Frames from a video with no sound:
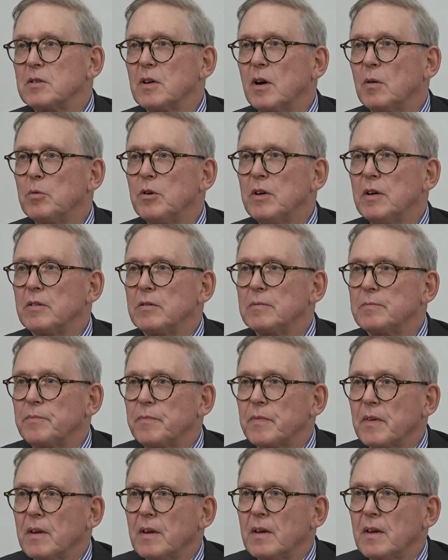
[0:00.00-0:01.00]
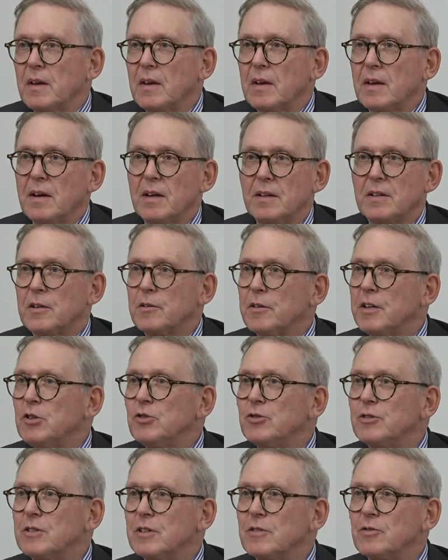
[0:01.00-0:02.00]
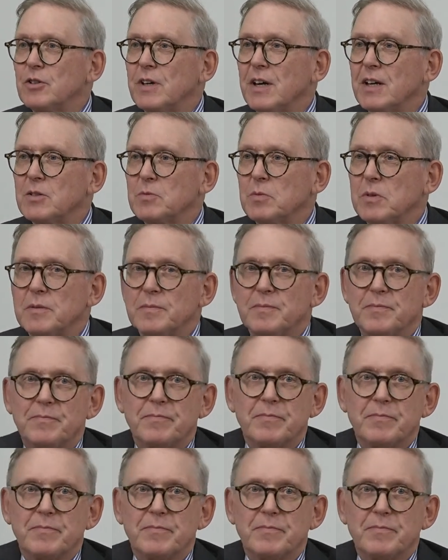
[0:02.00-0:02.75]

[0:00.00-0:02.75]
Galbraith and her agent if she has one?